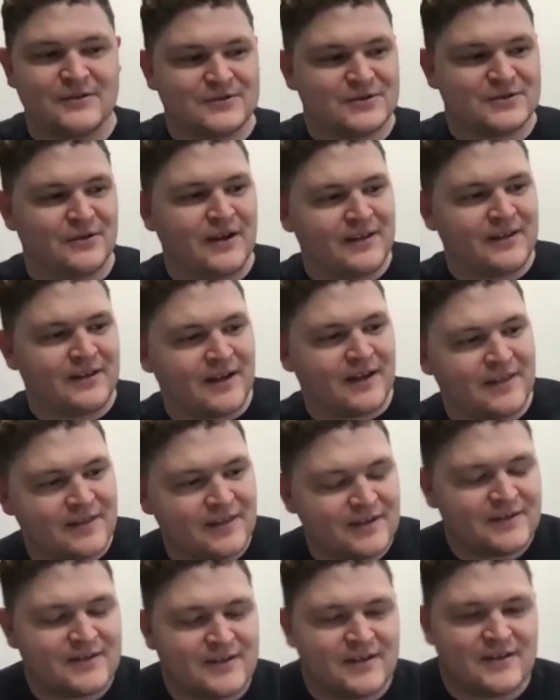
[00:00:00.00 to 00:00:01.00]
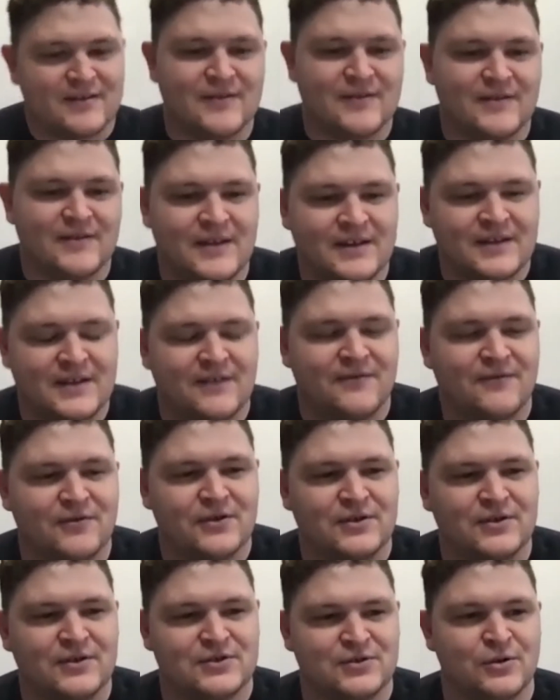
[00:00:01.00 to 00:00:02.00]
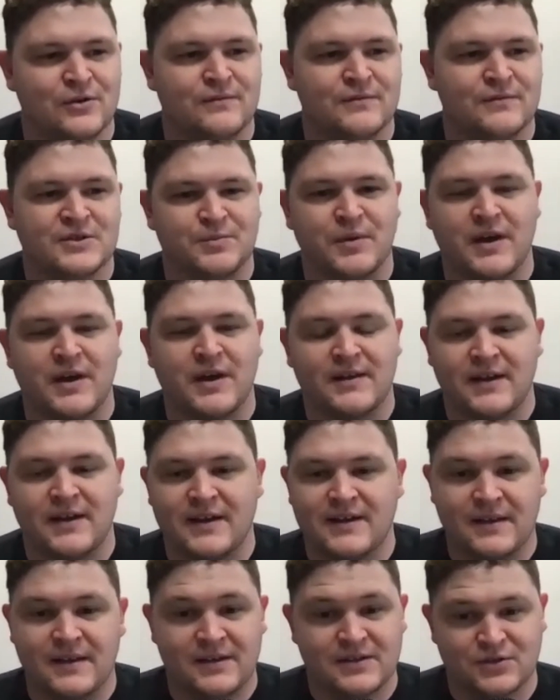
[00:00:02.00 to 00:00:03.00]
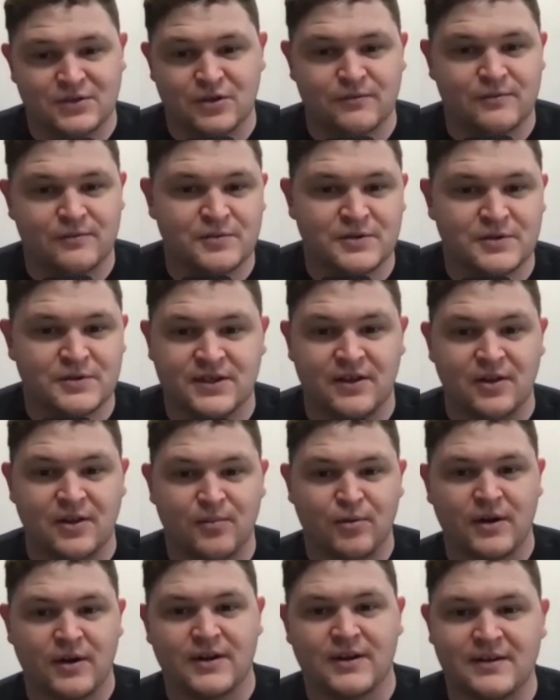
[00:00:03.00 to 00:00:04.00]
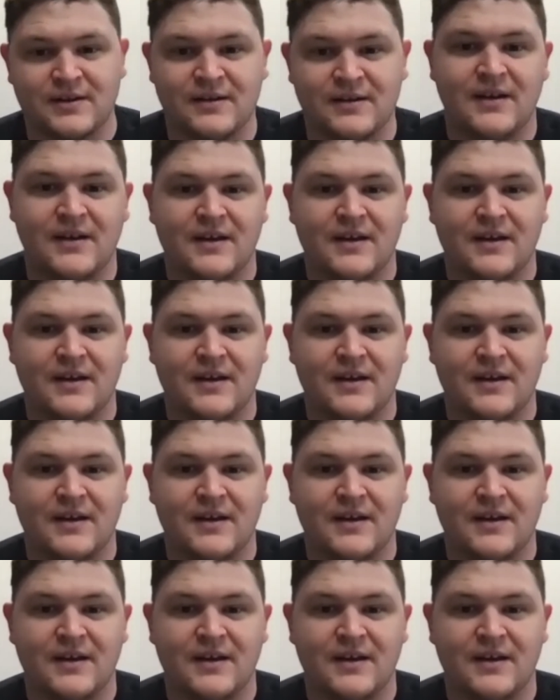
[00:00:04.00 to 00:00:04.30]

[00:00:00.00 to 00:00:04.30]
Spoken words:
So I think that they definitely deserve a spotlight and they deserve to be celebrated.